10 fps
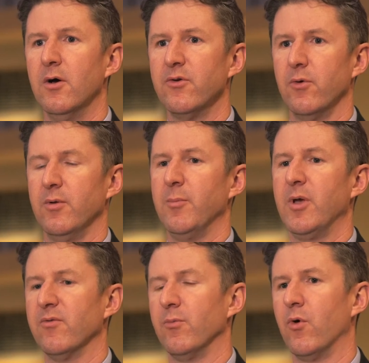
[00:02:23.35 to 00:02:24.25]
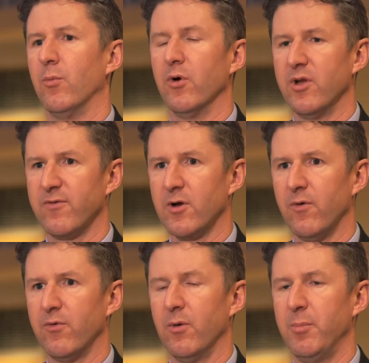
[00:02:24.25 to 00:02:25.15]
So it becomes more and more
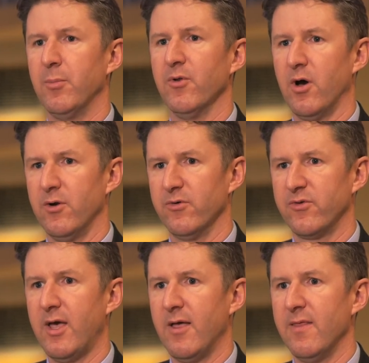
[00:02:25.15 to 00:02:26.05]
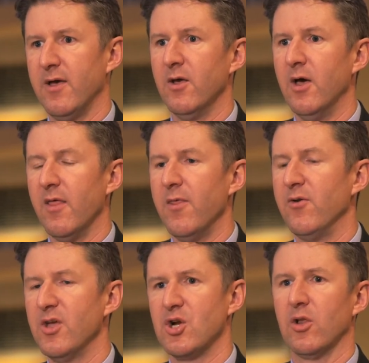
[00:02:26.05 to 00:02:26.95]
difficult for people to understand that their
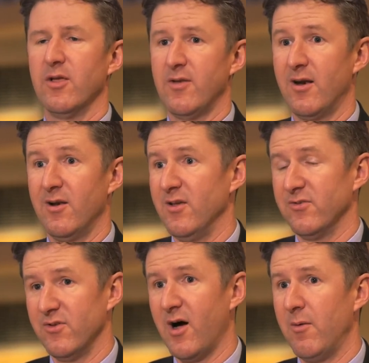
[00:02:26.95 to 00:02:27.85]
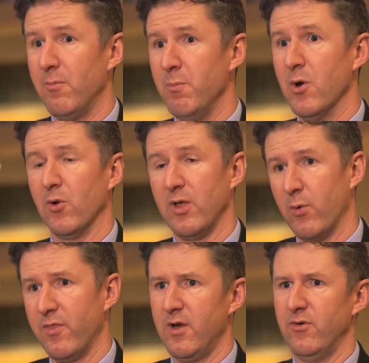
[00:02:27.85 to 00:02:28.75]
digital identity is not merely
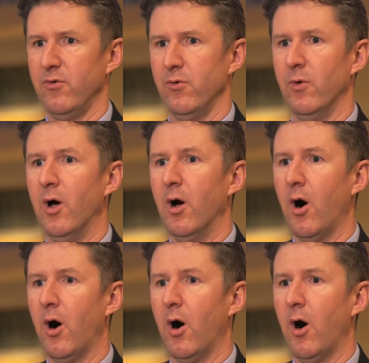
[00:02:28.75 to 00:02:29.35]
what they do